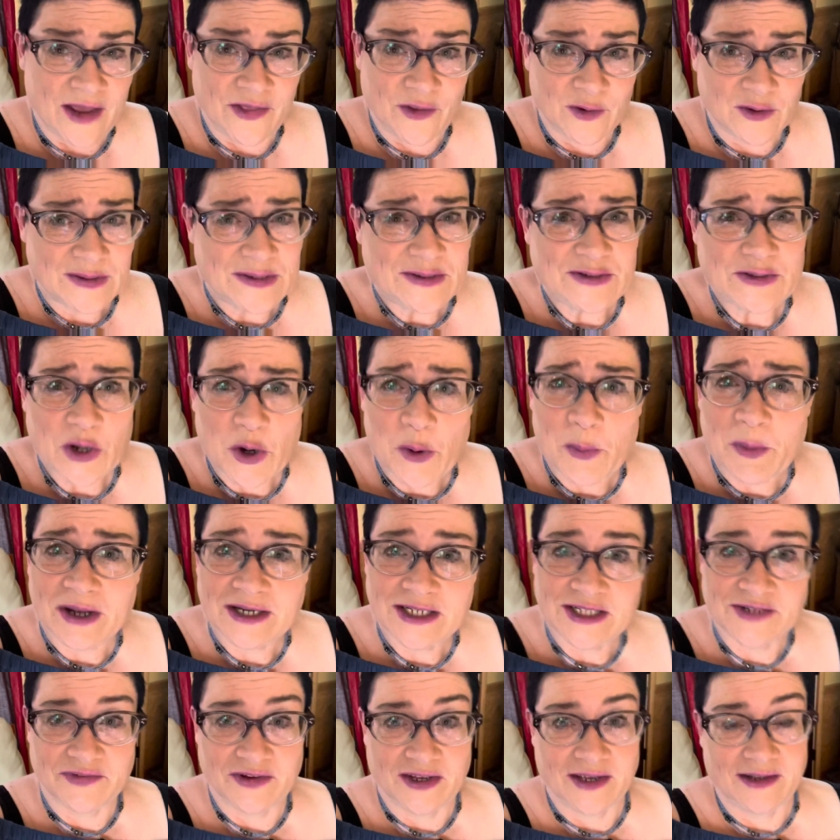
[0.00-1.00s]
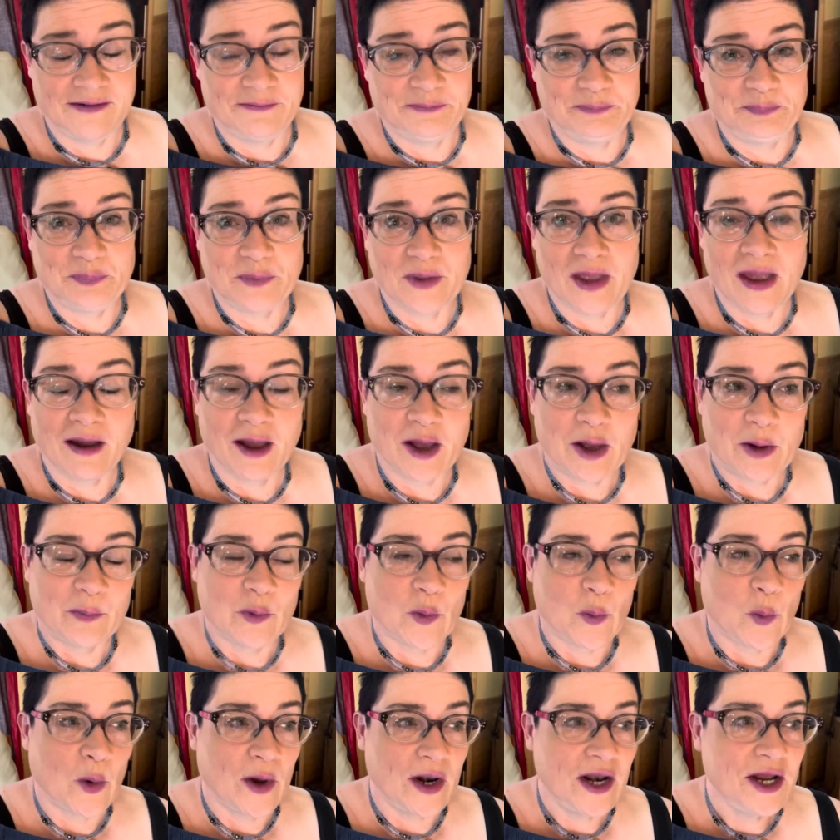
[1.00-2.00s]
day. There's so much of it.
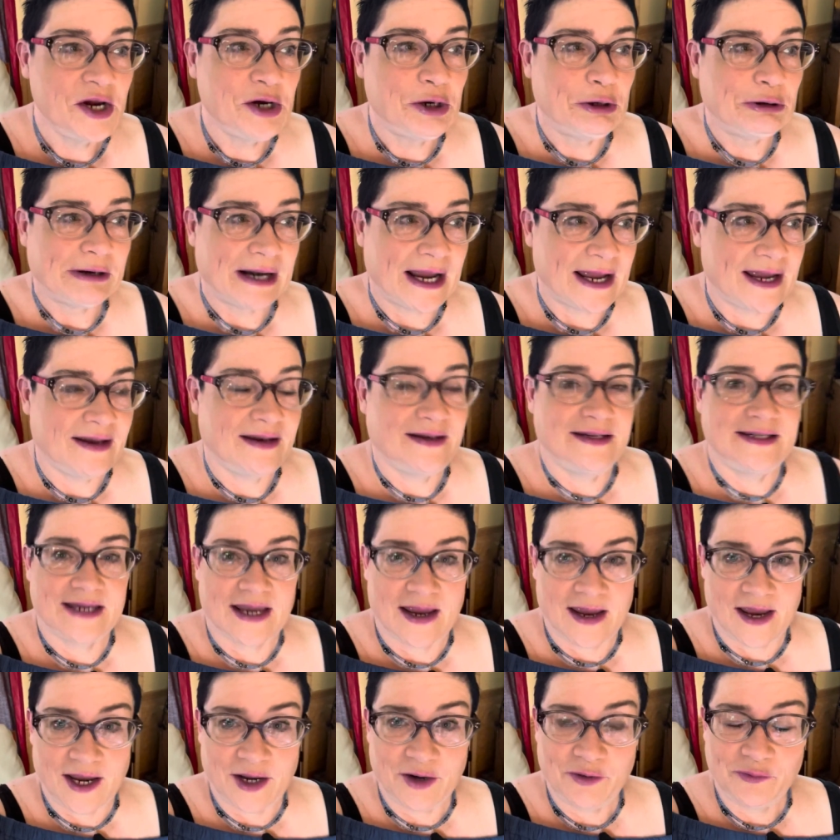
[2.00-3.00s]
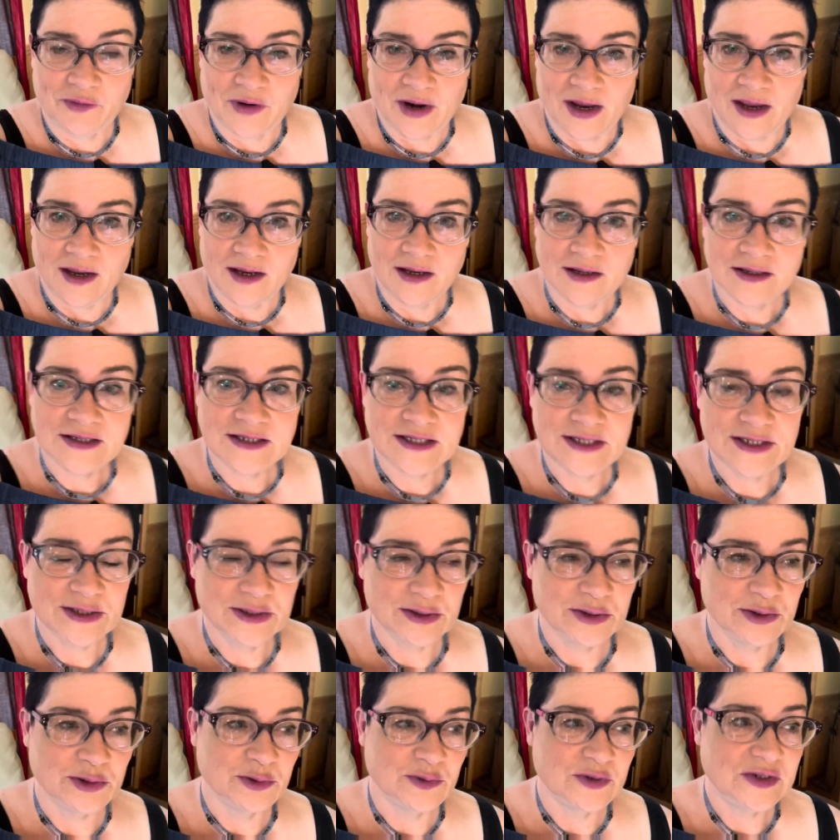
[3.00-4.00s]
Um, what a great day,
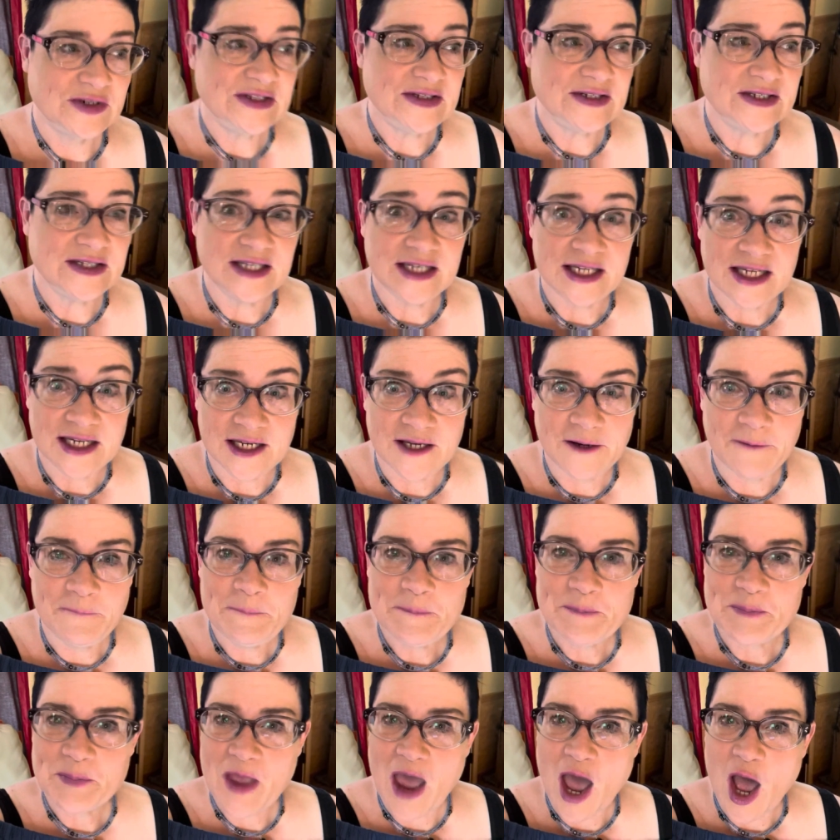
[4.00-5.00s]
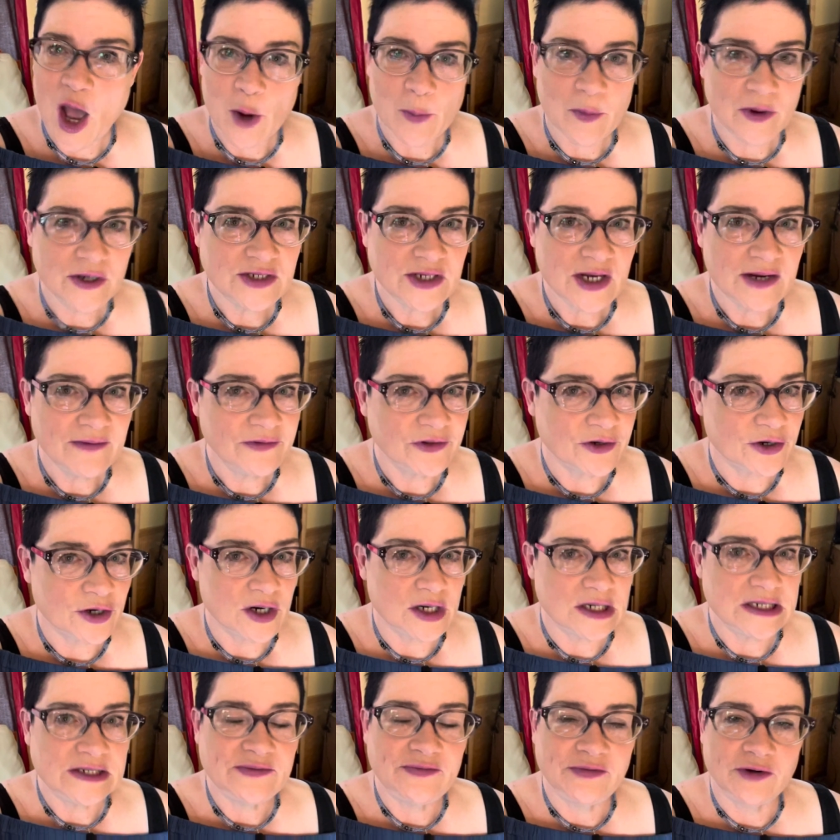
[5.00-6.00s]
right? To see how much
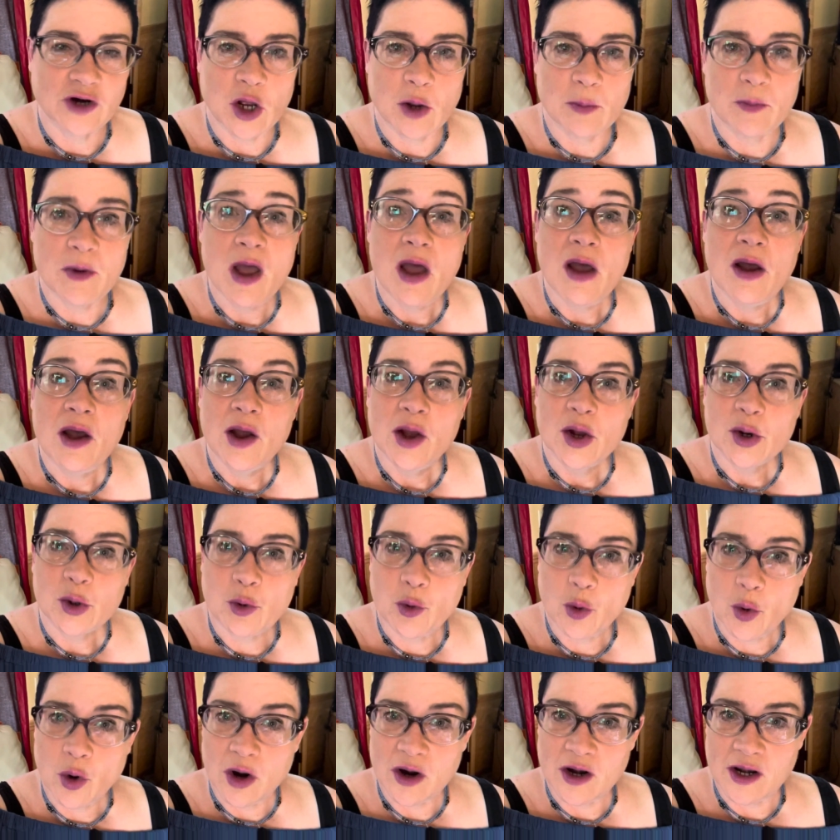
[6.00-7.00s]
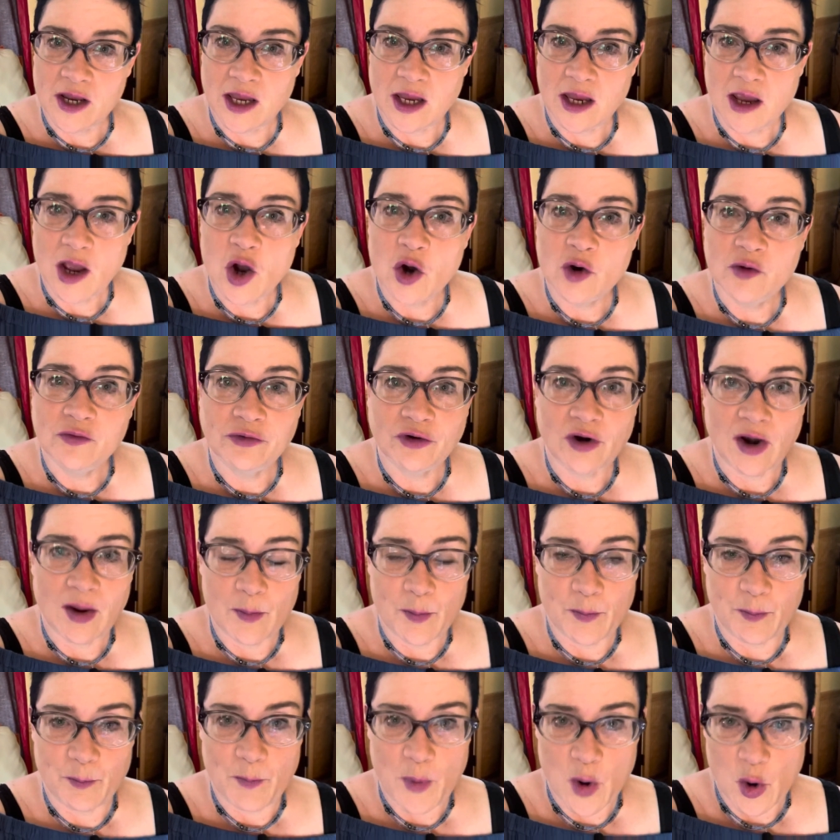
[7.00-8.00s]
I've learned from Courtney
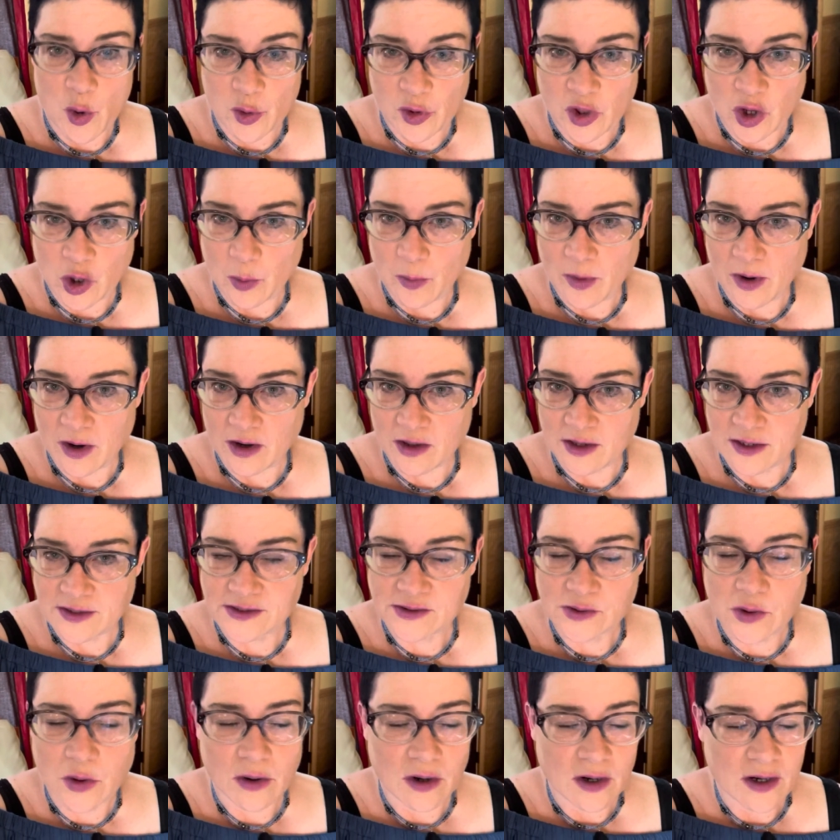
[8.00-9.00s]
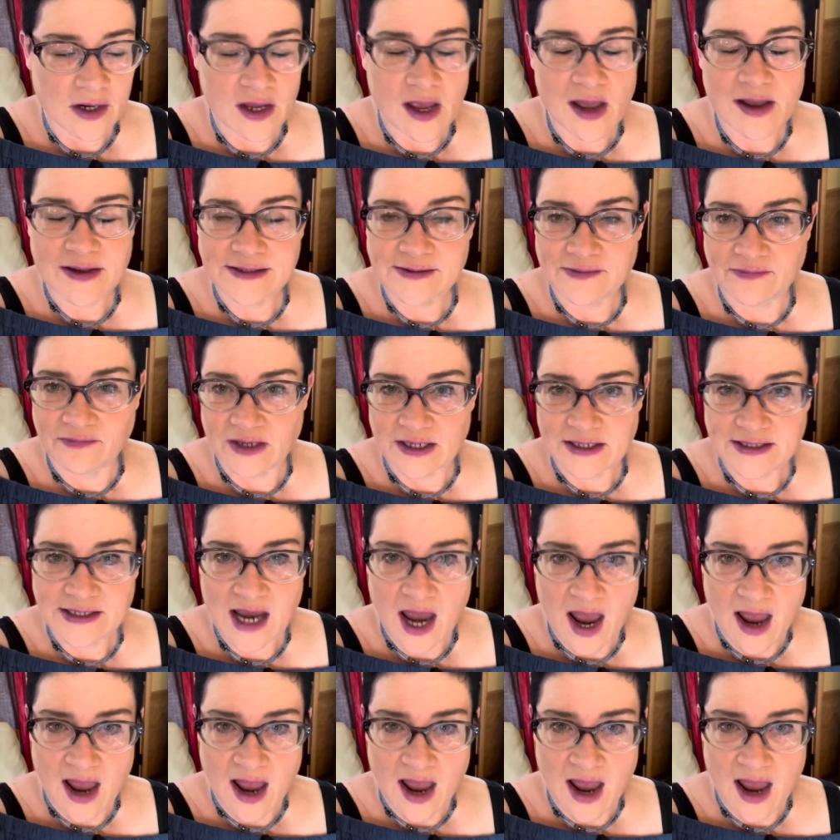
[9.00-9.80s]
over at Bolo Buddies. Courtney has a